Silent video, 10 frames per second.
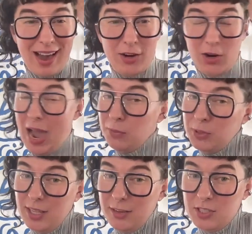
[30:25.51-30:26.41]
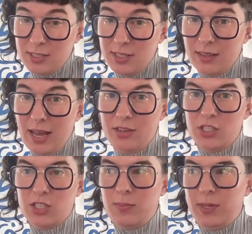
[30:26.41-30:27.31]
I don't know. I would love to see that
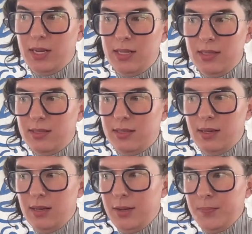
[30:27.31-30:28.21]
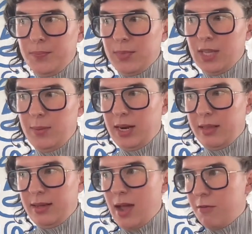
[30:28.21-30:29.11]
just because I mean, I
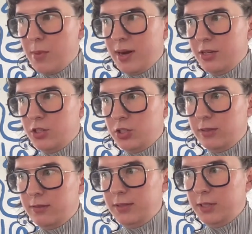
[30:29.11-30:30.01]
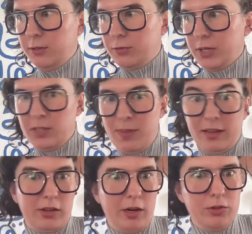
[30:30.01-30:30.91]
think everybody should feel free to make
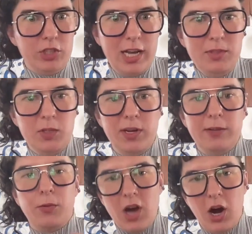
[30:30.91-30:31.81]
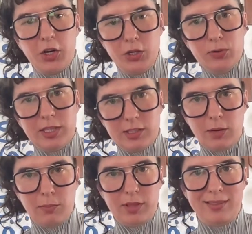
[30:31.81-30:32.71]
their own gems, but if we are using
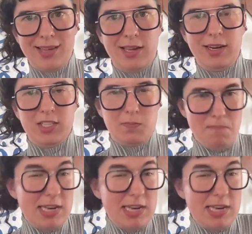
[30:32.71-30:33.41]
something that is meant